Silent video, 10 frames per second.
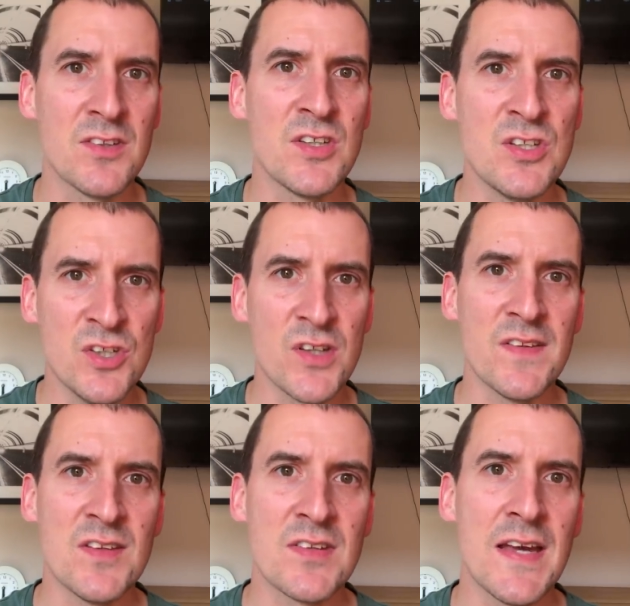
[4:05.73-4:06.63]
So you look
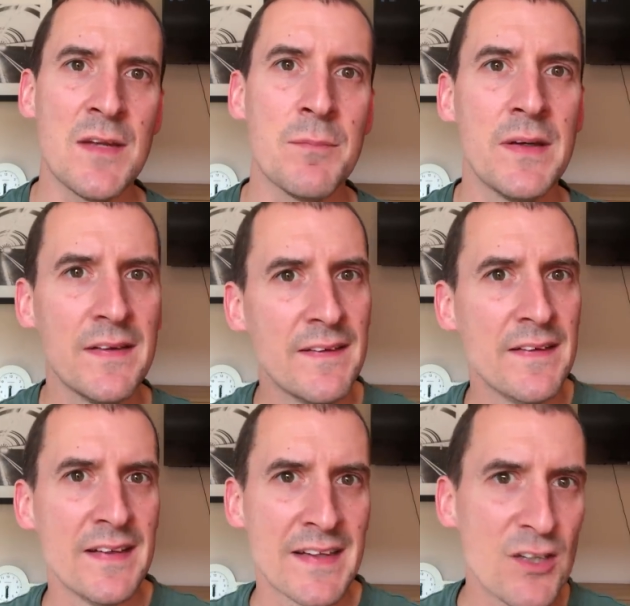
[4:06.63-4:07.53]
at this game
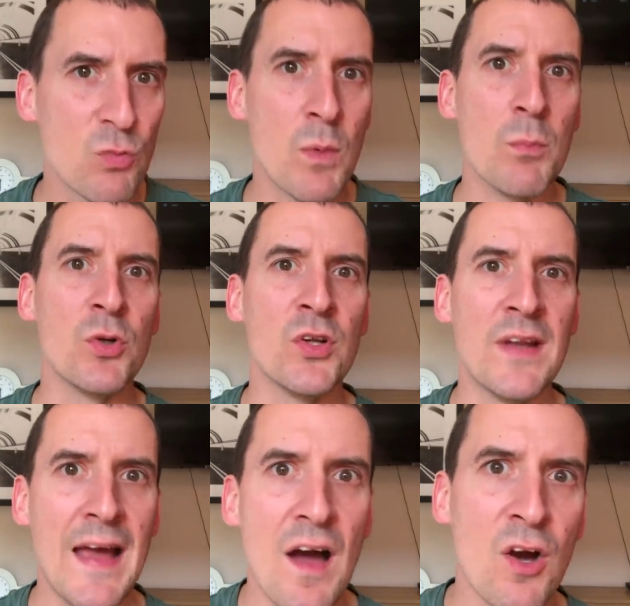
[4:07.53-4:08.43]
against
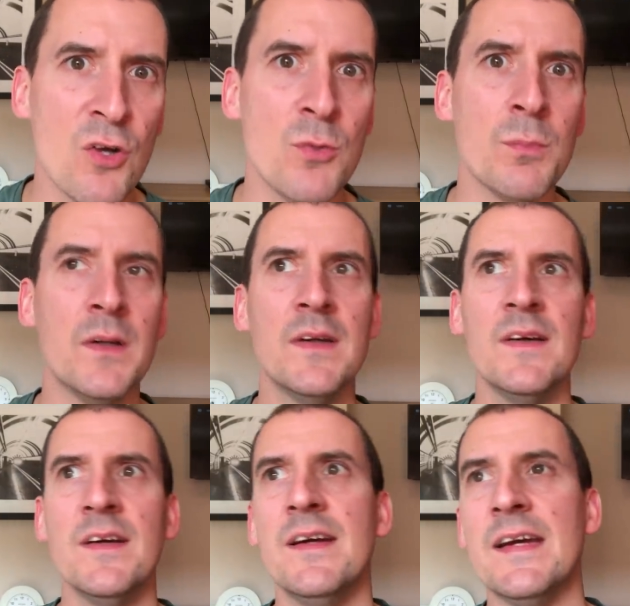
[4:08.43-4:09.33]
Wimbledon at home,
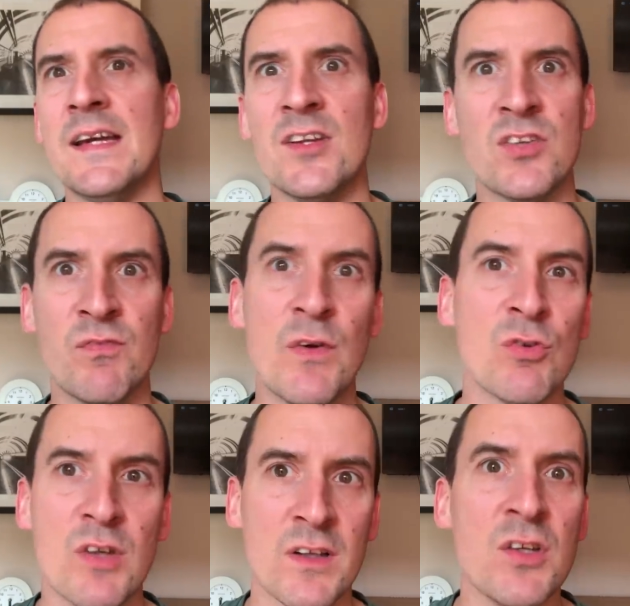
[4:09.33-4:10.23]
it
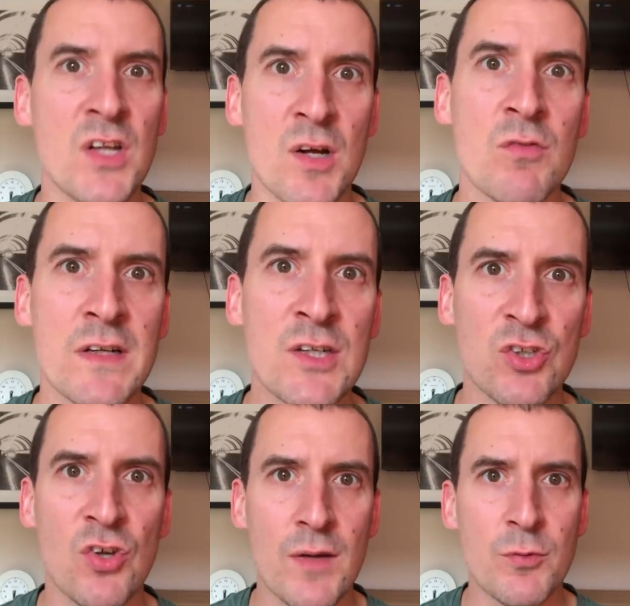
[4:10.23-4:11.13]
feels like, you know, a really
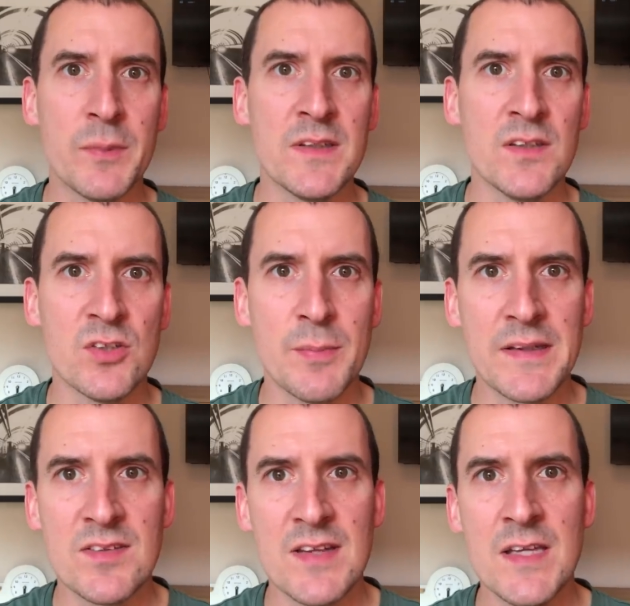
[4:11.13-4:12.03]
good time for Patino to
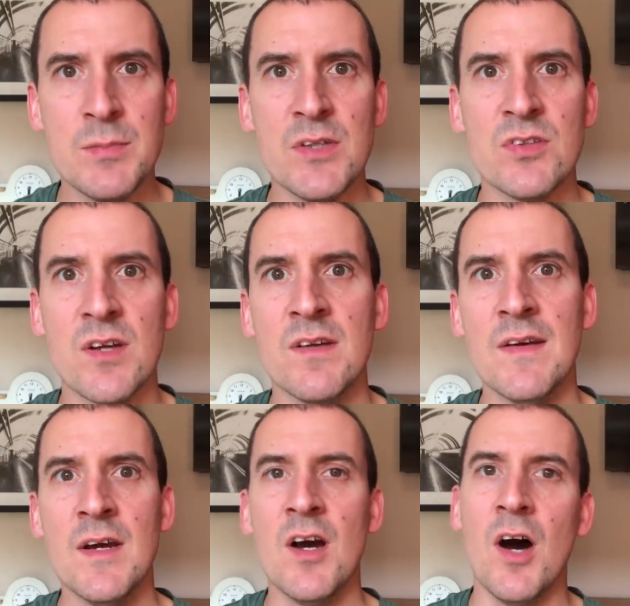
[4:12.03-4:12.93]
make his debut. So
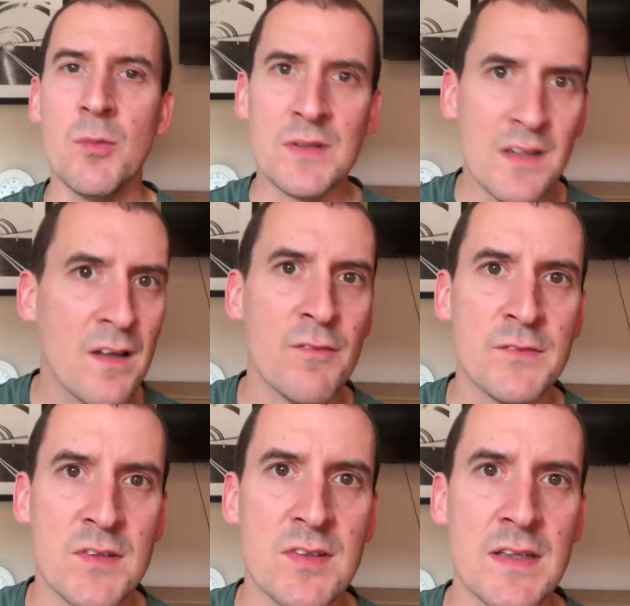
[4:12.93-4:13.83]
I would
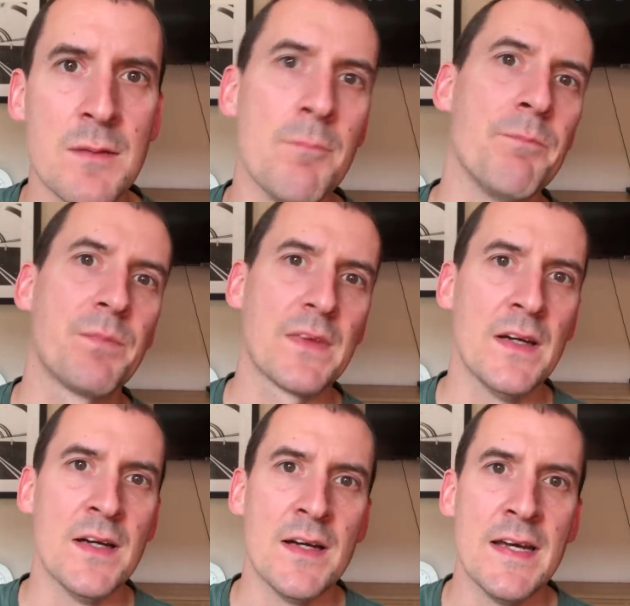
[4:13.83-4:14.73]
love to see him
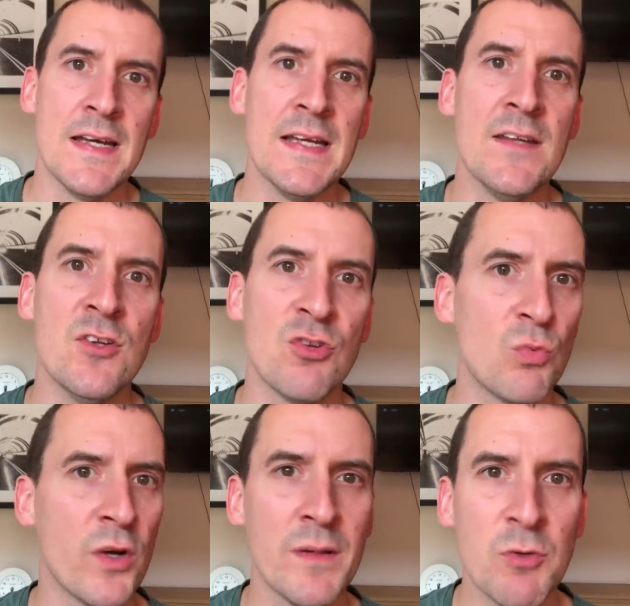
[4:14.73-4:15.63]
in the
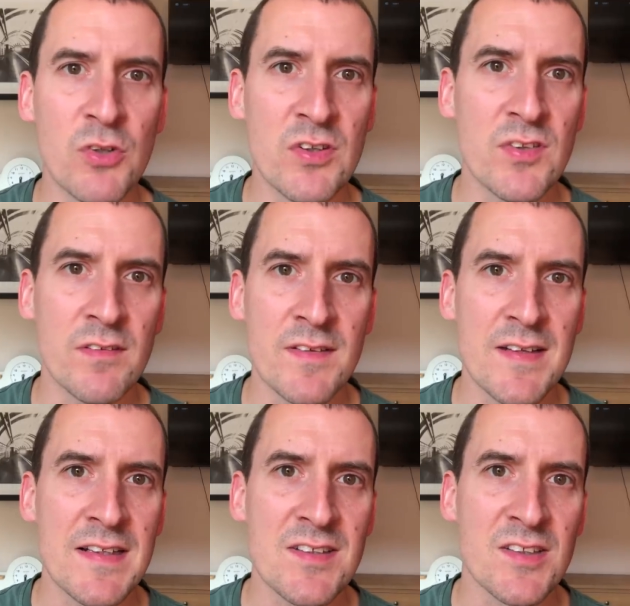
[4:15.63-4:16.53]
squad. I'm not necessarily
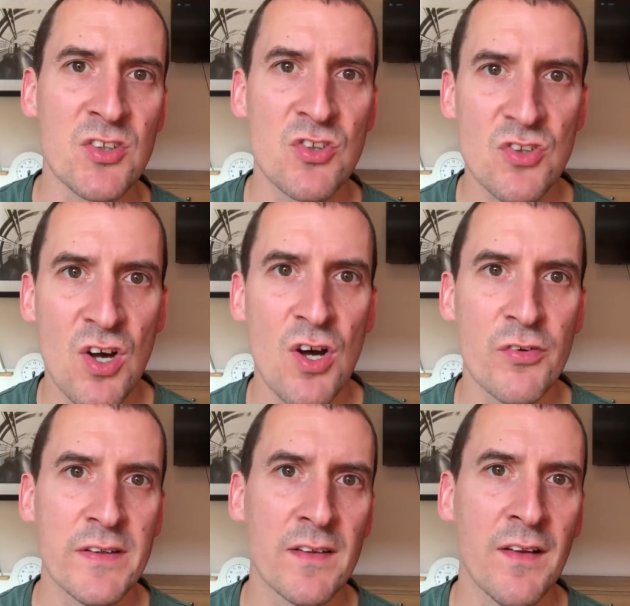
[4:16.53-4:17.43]
saying he's going to start
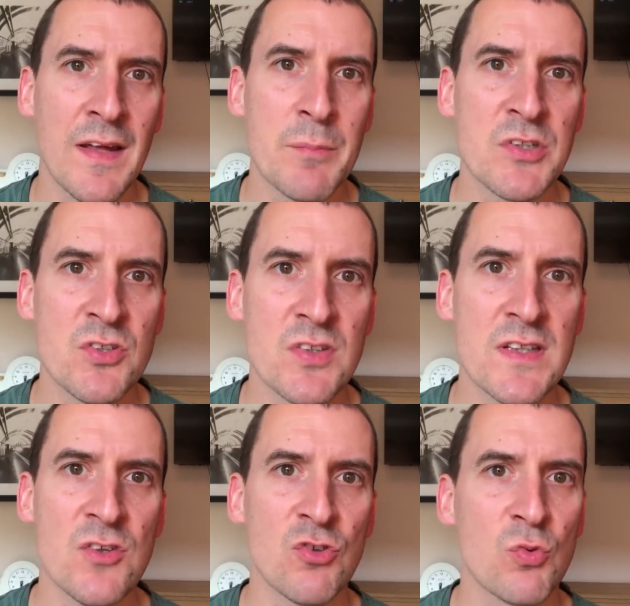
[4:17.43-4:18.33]
or anything like that, but just
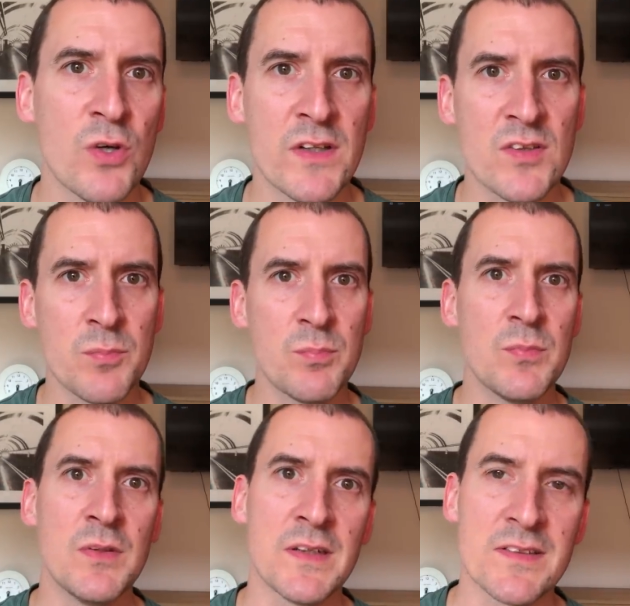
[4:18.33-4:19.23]
in the squad, it's,
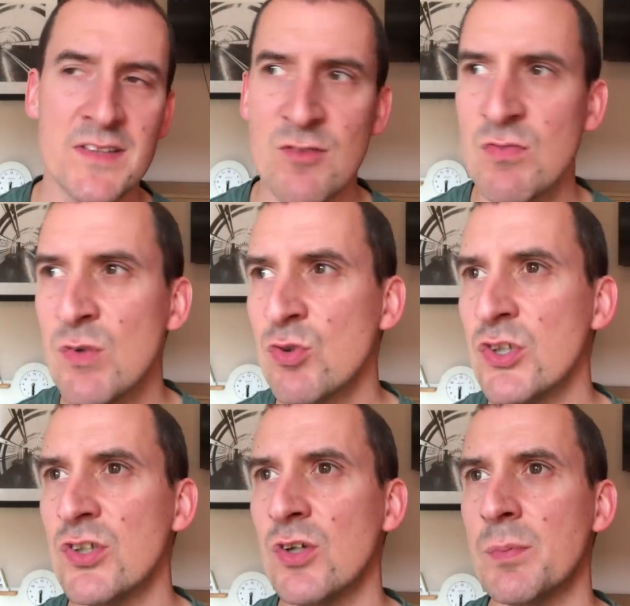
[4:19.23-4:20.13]
like I said, a real
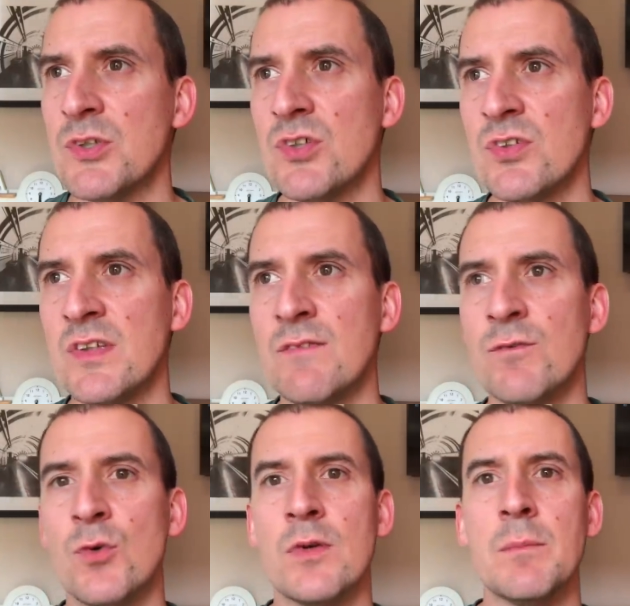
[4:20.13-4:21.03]
good opportunity
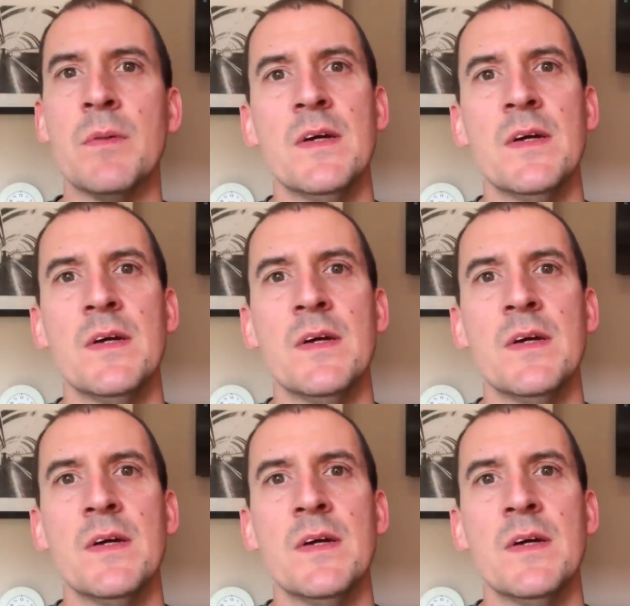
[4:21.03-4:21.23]
for him,